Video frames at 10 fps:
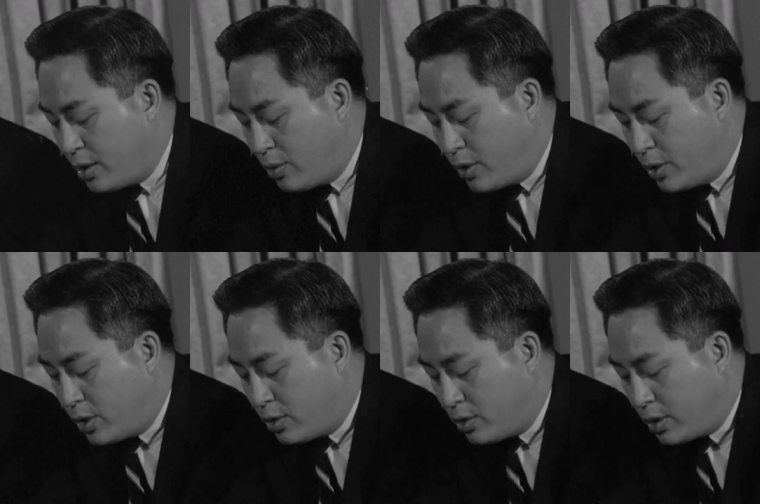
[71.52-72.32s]
We
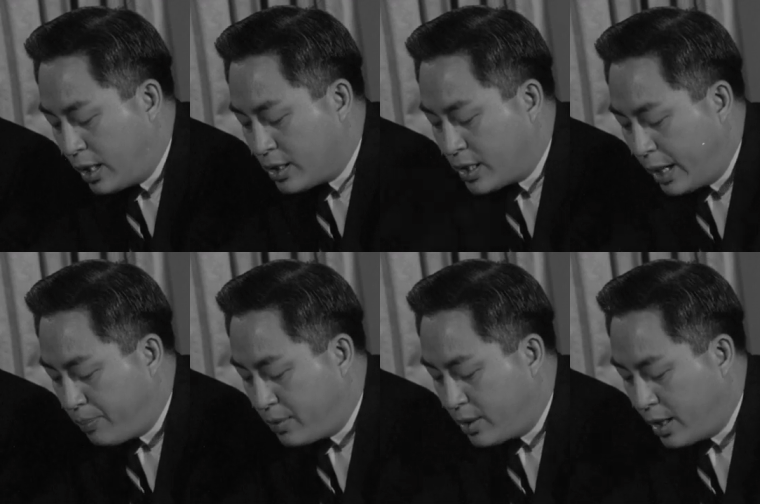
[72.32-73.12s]
will
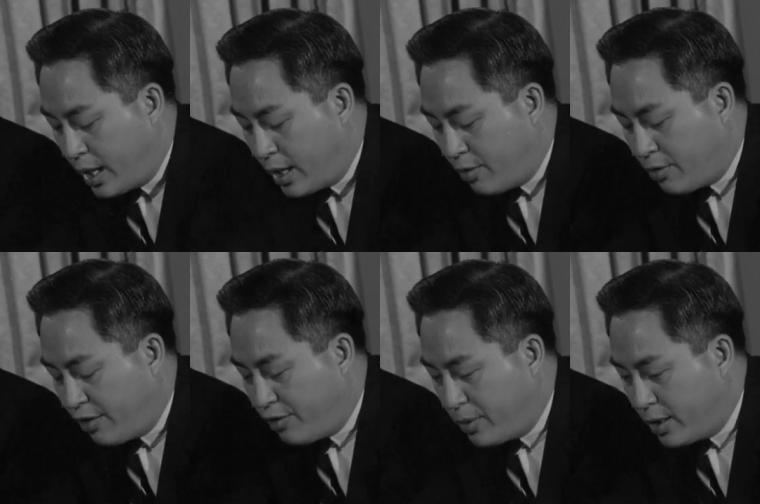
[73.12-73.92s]
accept and our
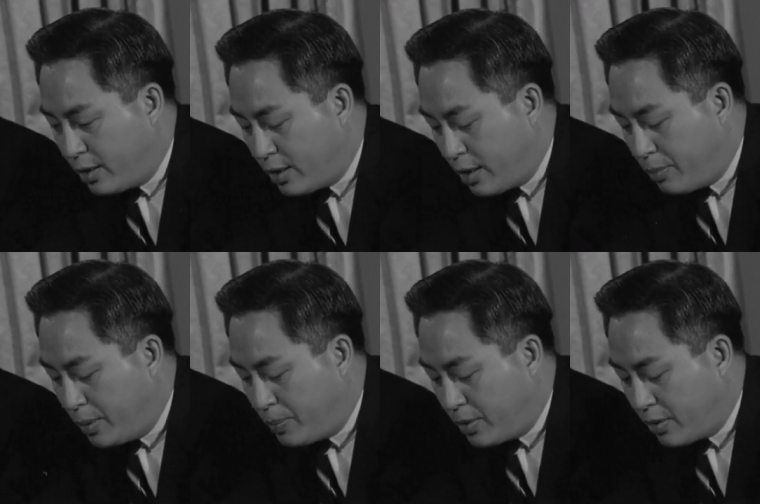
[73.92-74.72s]
government and
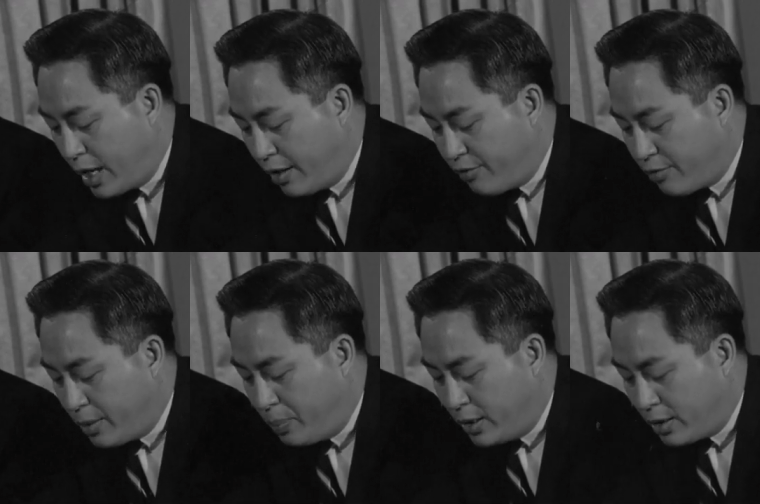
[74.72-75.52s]
people have
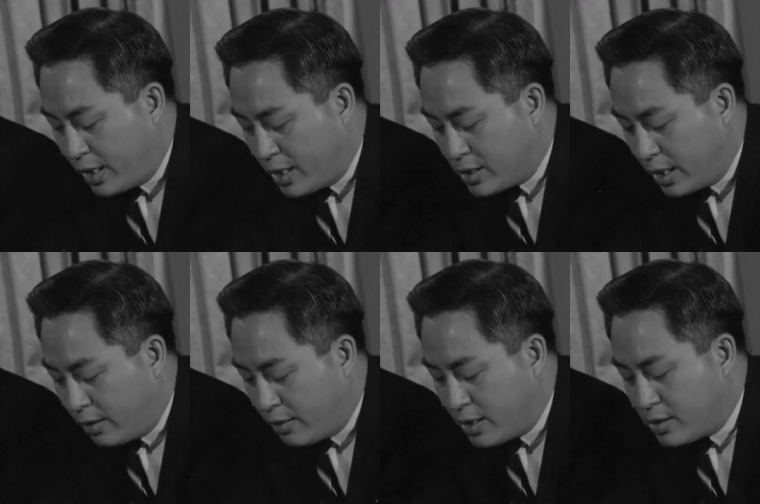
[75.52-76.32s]
repeatedly said
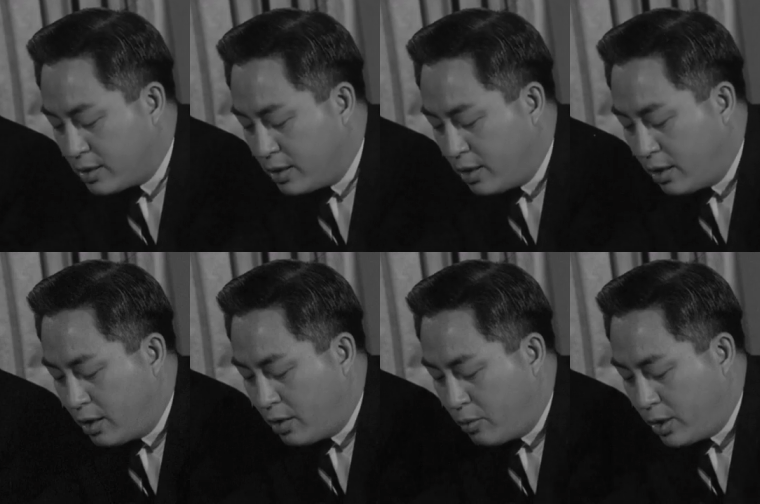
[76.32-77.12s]
this,
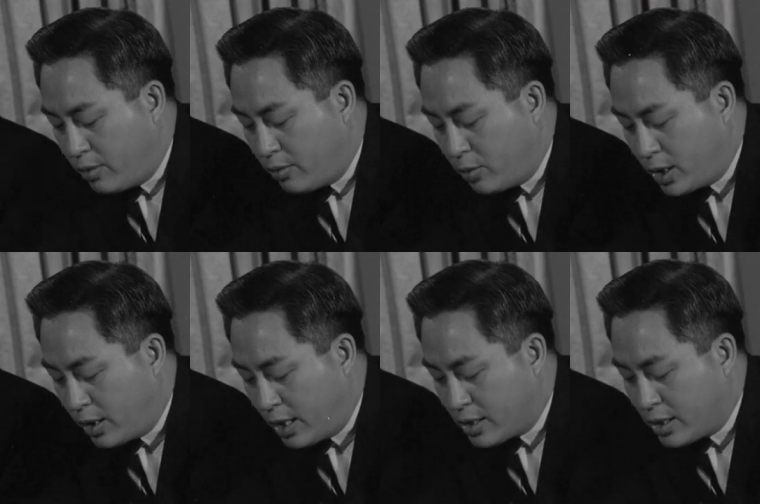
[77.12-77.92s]
we will
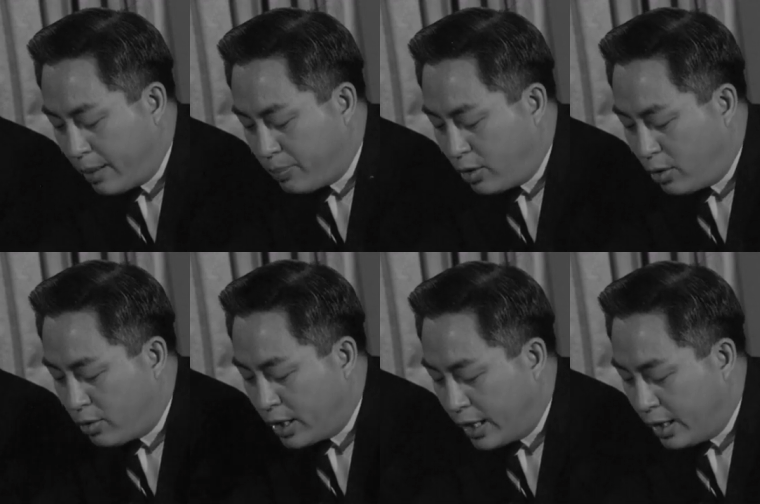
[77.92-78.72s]
accept
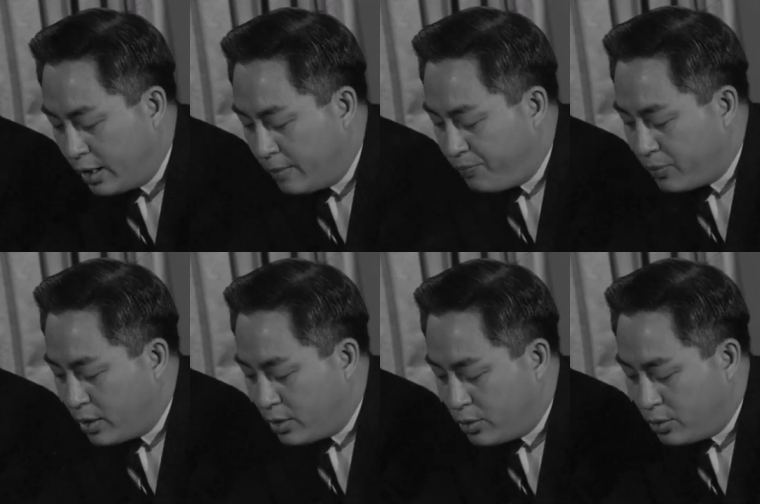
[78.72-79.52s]
only
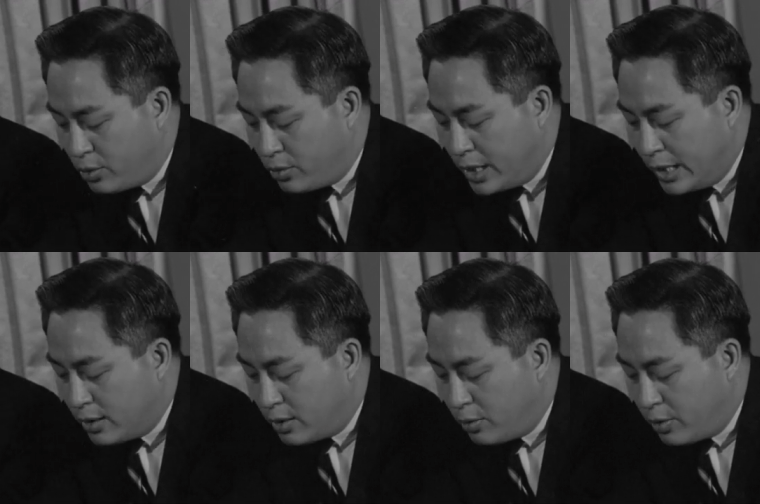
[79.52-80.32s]
to
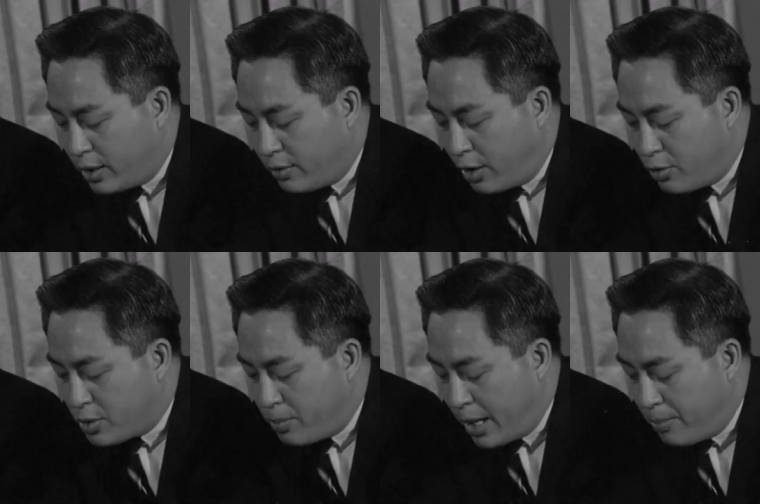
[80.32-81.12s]
deal with those
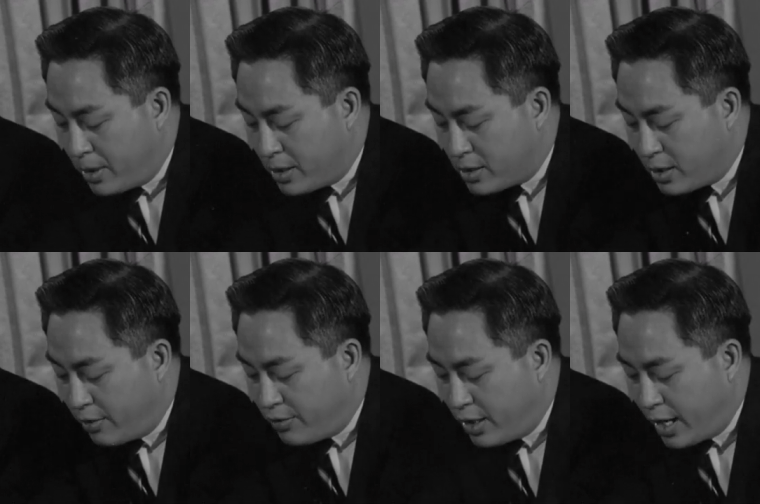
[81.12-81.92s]
members
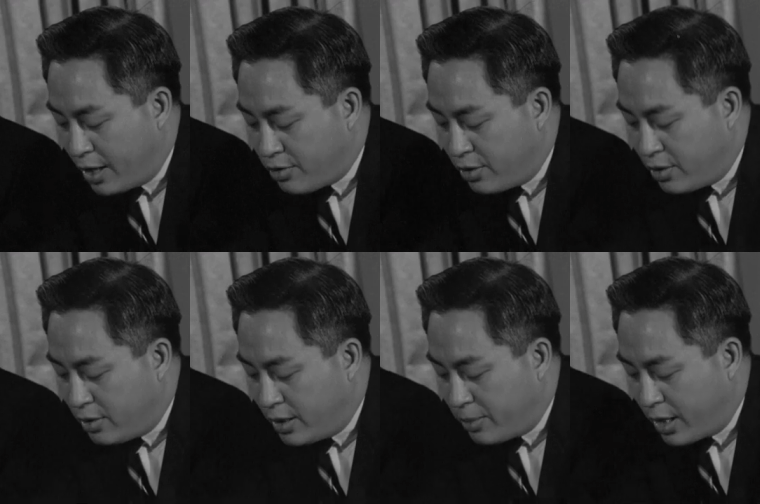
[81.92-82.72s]
of the National
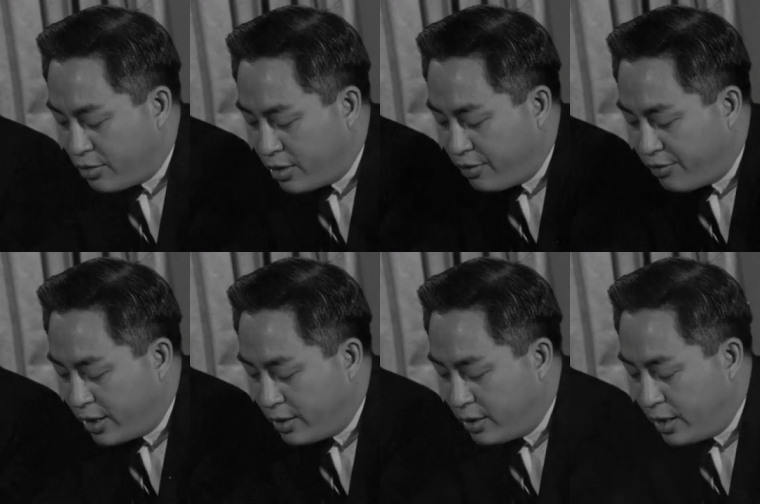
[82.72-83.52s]
Liberation
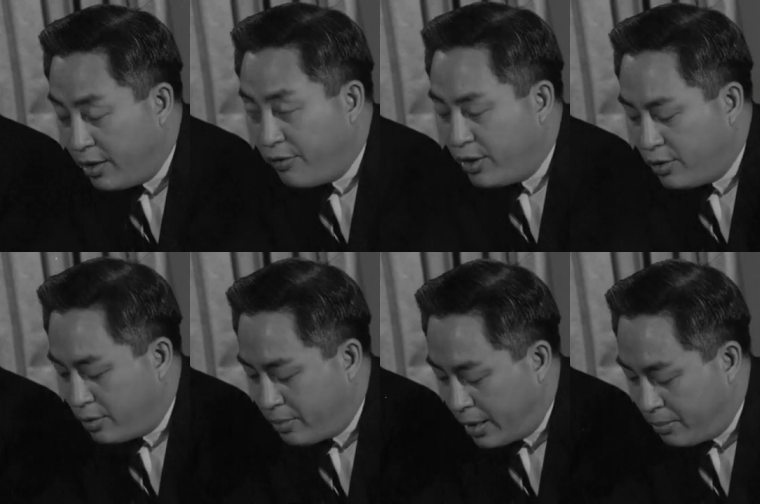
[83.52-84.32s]
Front, individual
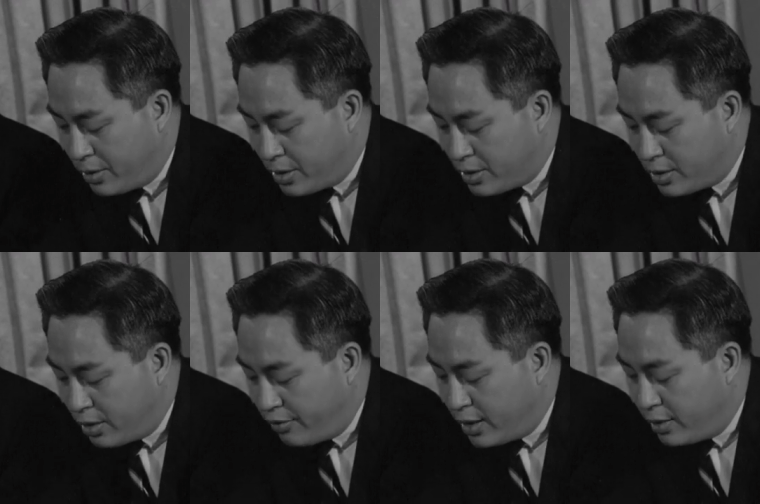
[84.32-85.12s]
members of it,